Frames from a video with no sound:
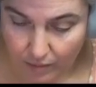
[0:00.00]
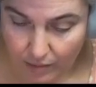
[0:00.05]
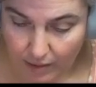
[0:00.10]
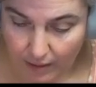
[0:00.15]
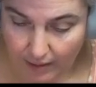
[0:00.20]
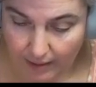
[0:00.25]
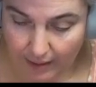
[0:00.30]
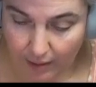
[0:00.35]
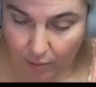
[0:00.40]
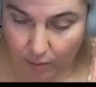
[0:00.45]

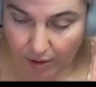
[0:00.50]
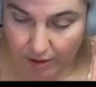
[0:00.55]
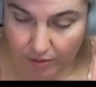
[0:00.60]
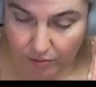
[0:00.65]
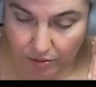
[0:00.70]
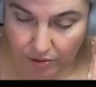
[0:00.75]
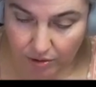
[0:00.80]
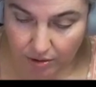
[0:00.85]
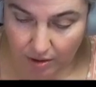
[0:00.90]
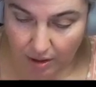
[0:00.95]
Now what you
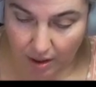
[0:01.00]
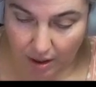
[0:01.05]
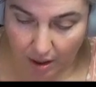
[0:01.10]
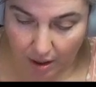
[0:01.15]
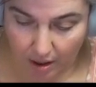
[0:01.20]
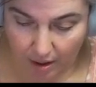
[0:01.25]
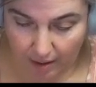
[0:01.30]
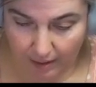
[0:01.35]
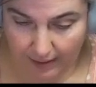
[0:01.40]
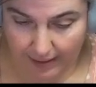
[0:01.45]

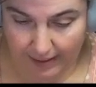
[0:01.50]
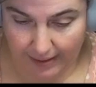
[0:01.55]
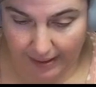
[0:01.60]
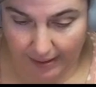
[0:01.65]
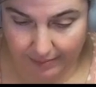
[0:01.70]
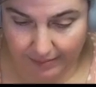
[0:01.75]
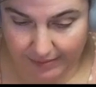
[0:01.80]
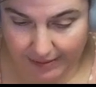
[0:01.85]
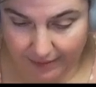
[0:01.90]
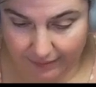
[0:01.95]
saw, and
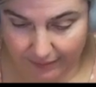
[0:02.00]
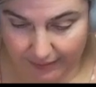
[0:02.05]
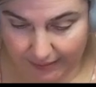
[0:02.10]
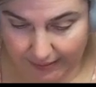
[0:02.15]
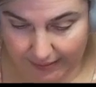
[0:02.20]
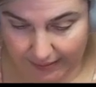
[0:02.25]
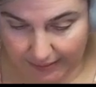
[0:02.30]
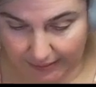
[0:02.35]
I'm definitely getting a